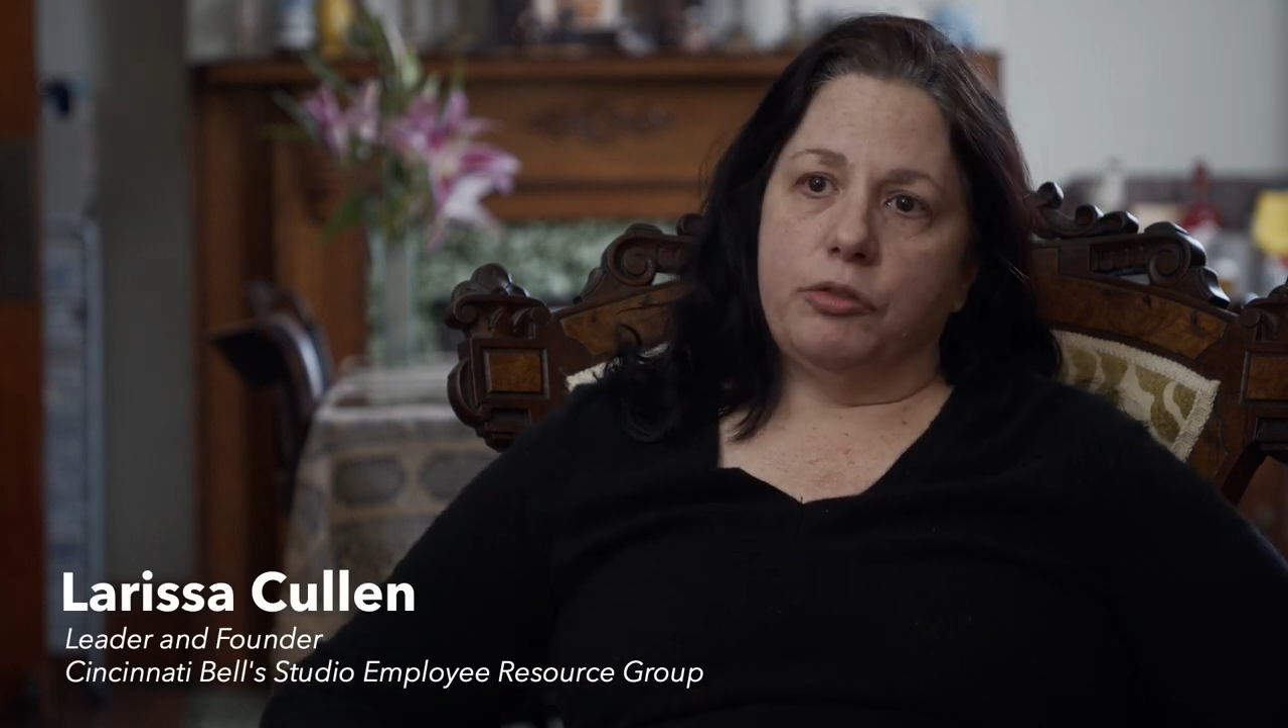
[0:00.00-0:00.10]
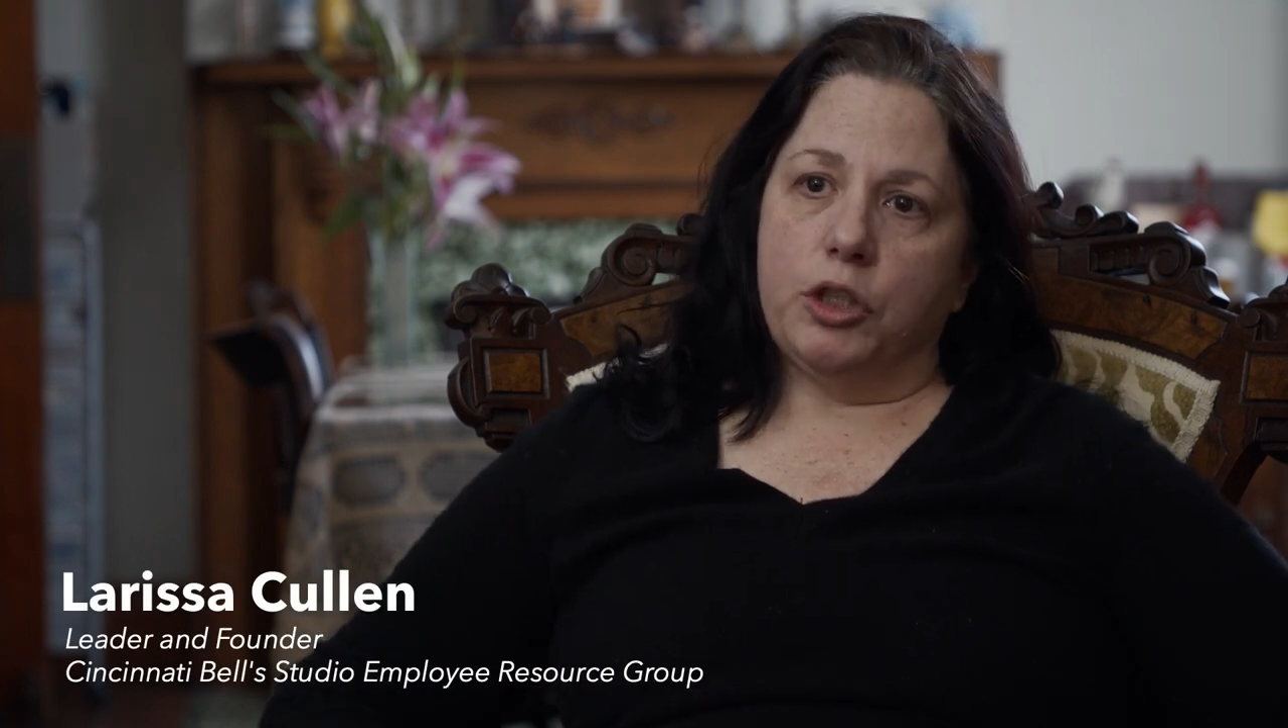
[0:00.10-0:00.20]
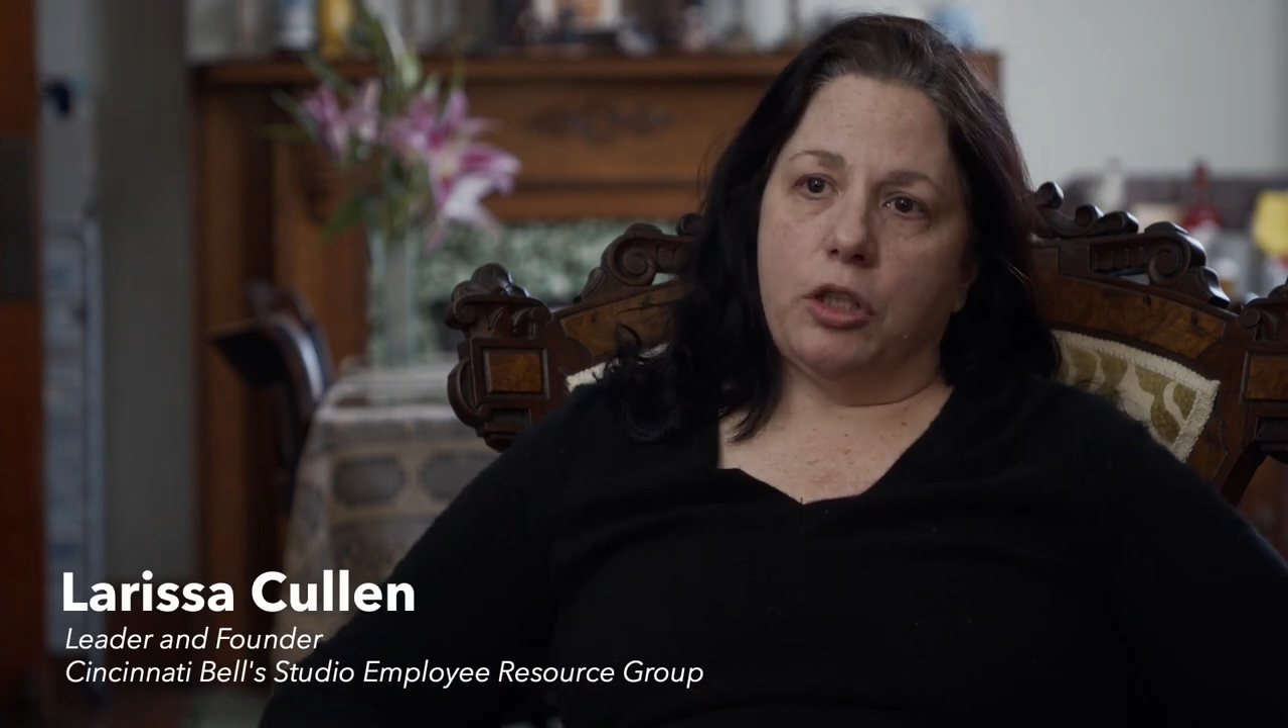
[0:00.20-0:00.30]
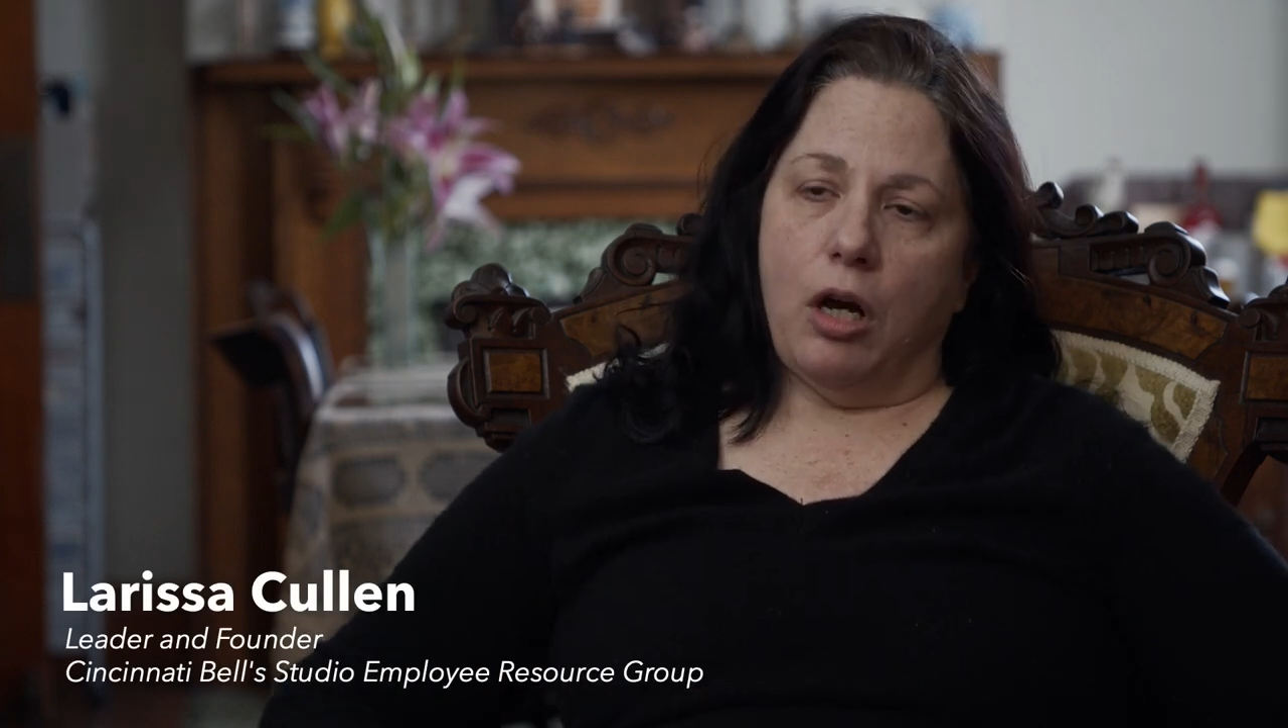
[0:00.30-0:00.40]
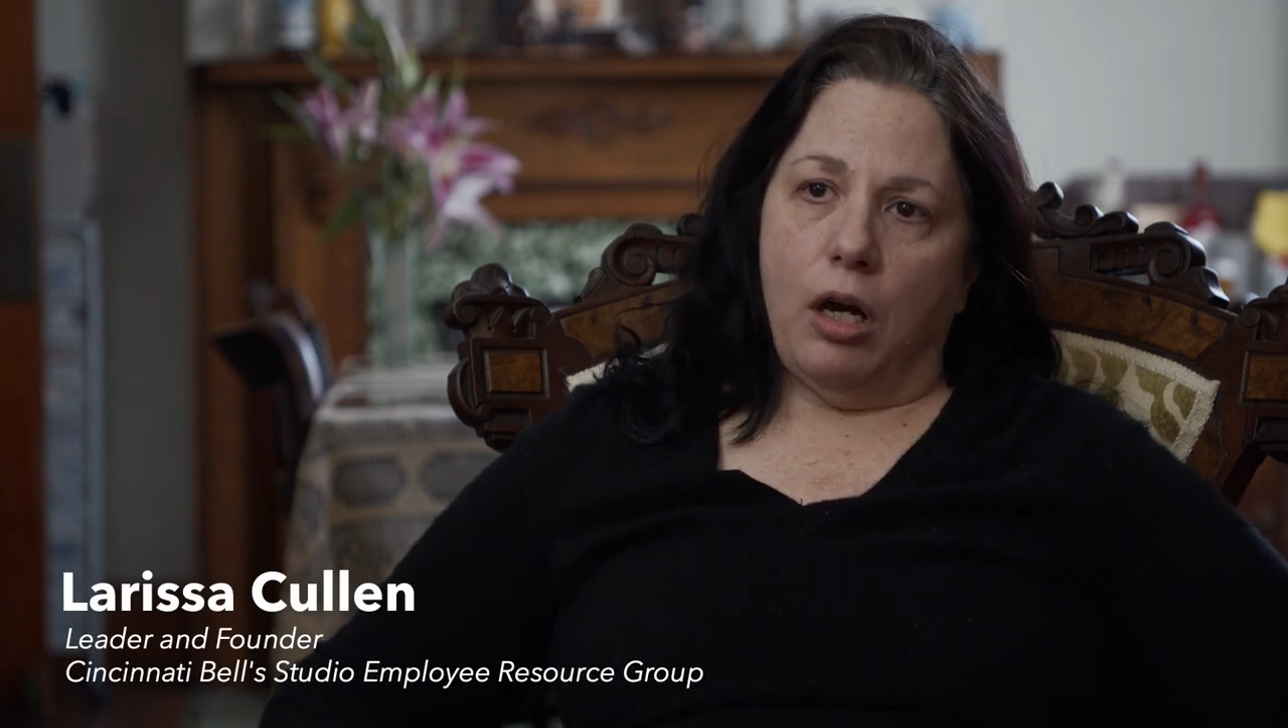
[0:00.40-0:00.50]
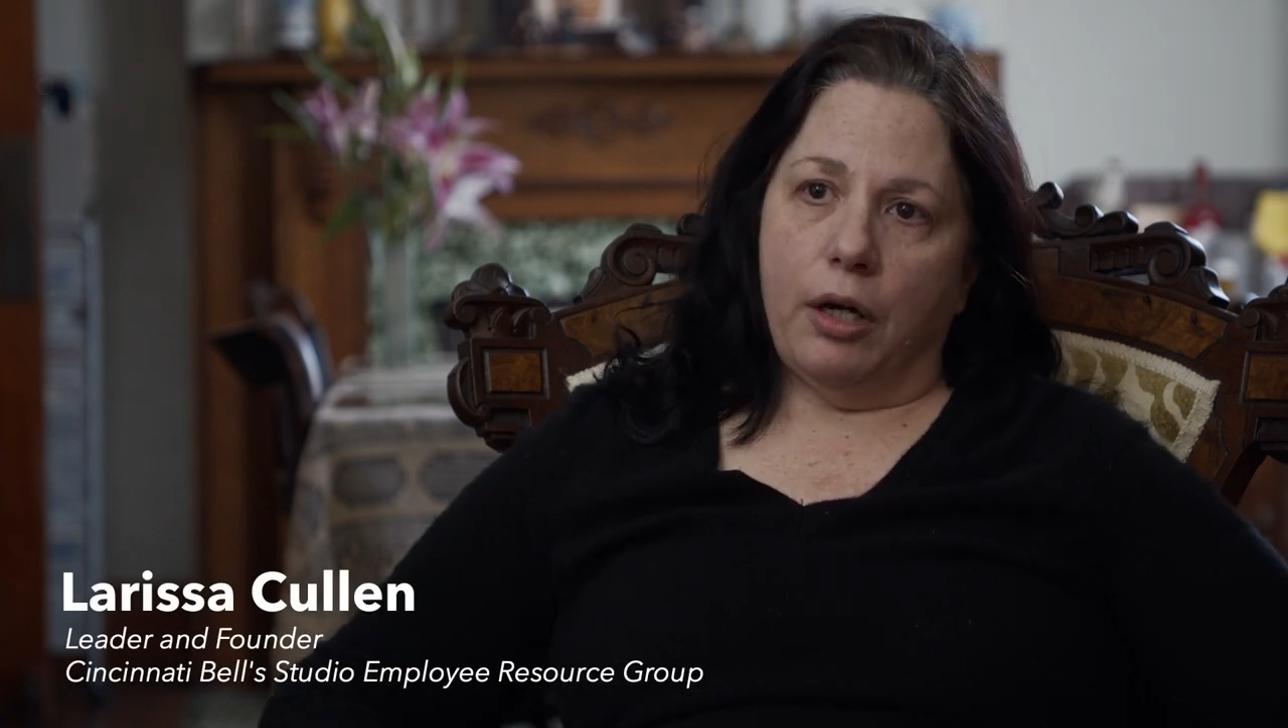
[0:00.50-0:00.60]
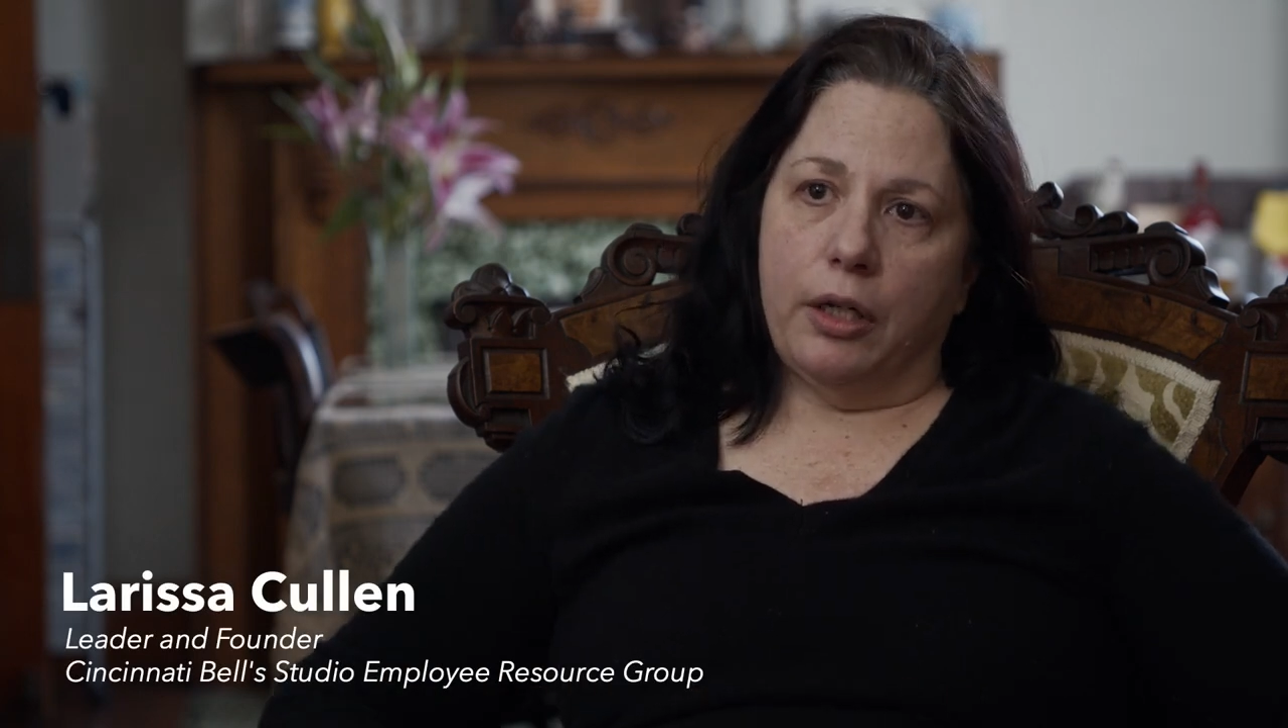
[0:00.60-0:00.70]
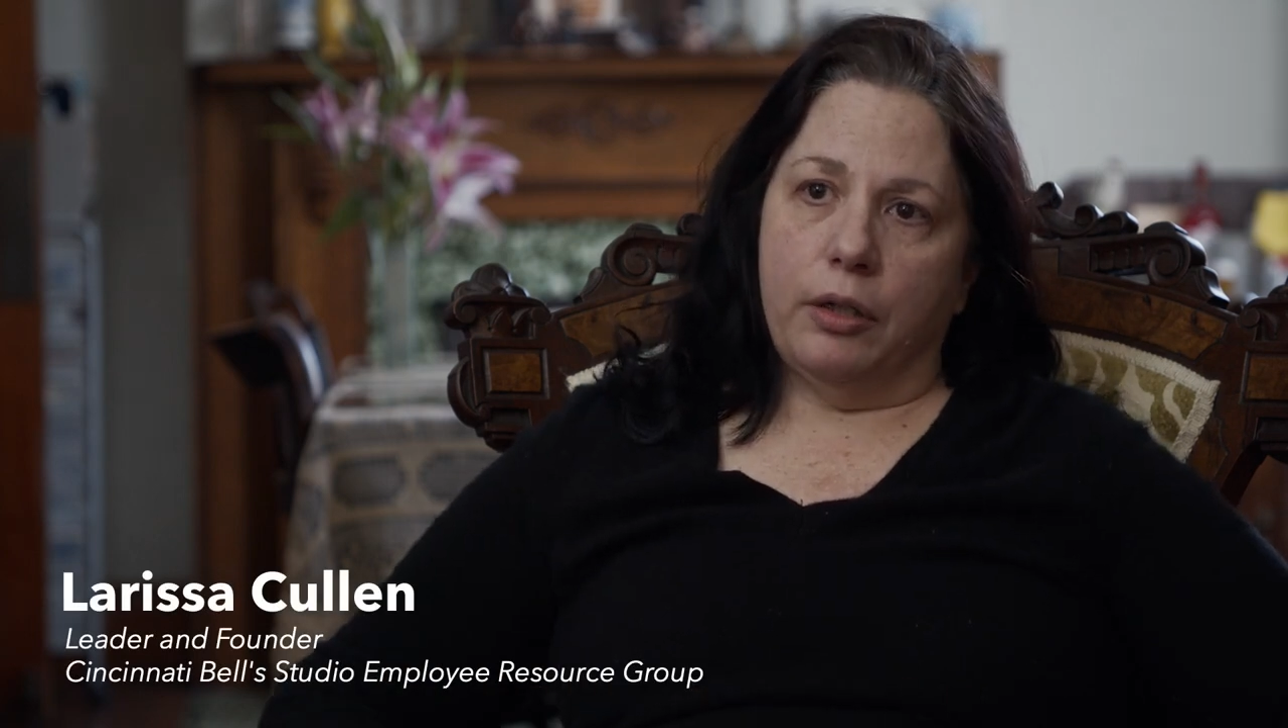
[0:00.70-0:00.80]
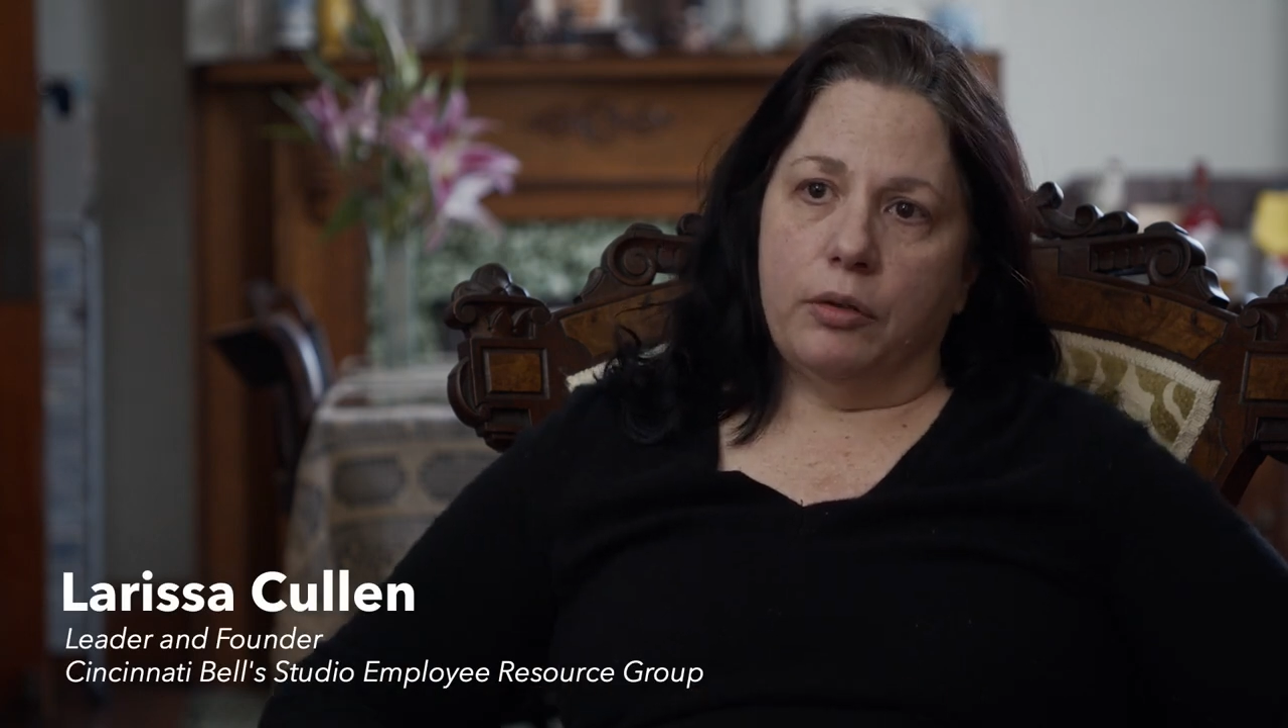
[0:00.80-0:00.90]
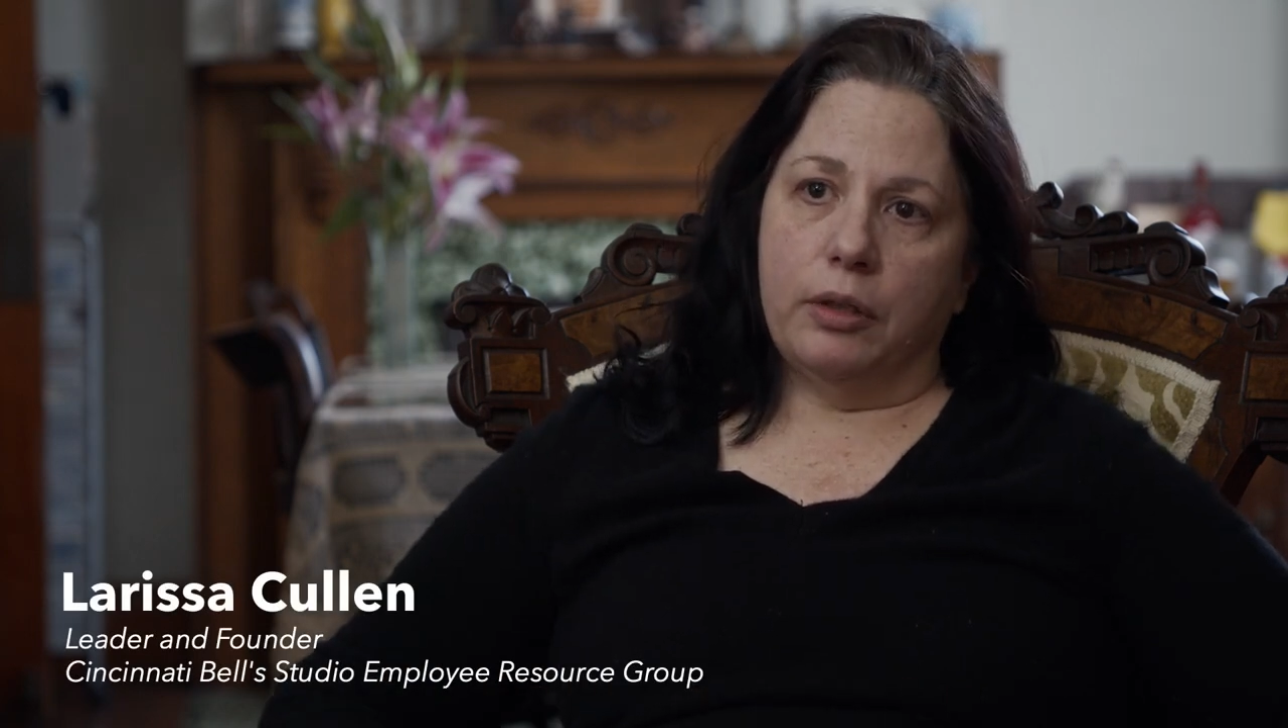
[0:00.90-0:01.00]

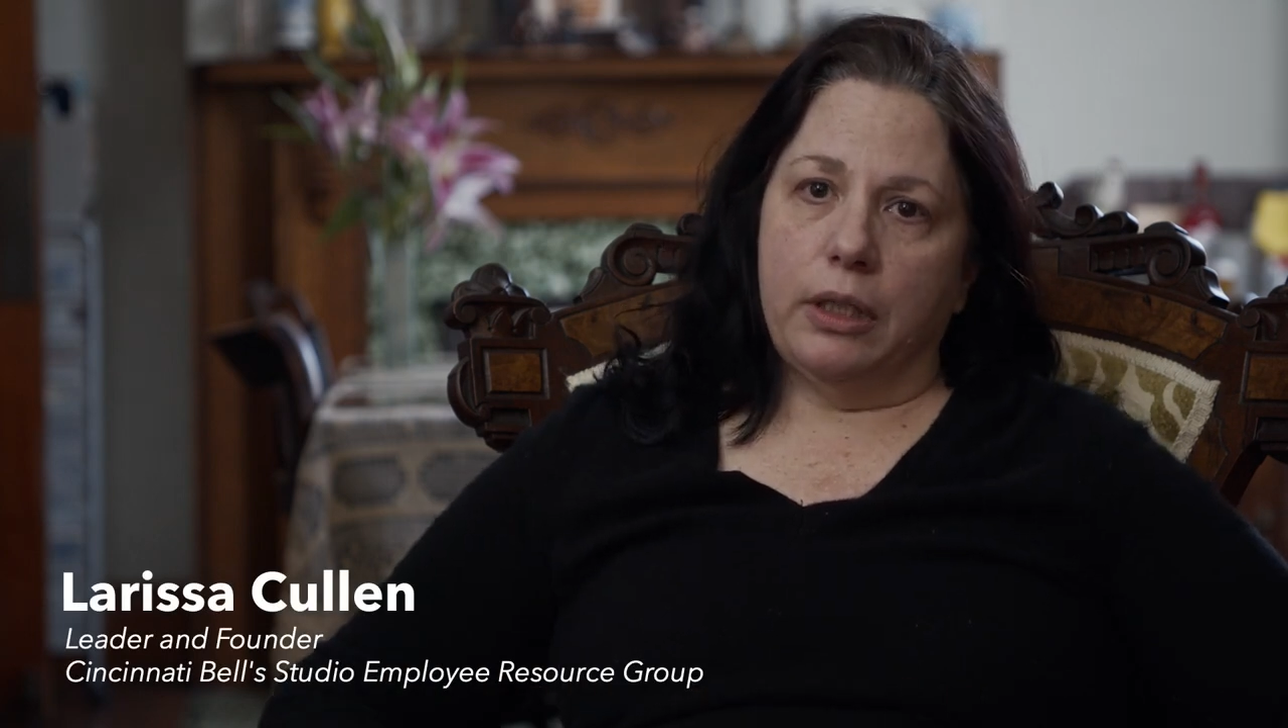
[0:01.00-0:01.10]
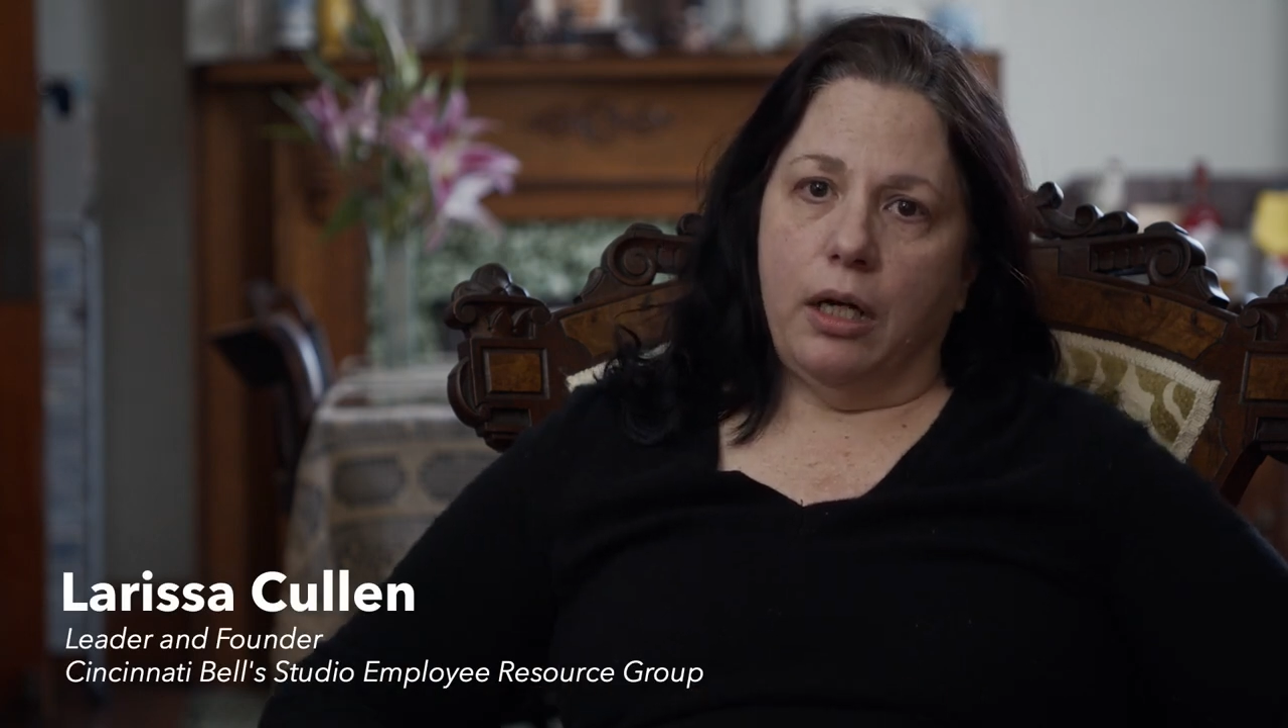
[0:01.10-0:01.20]
Chicago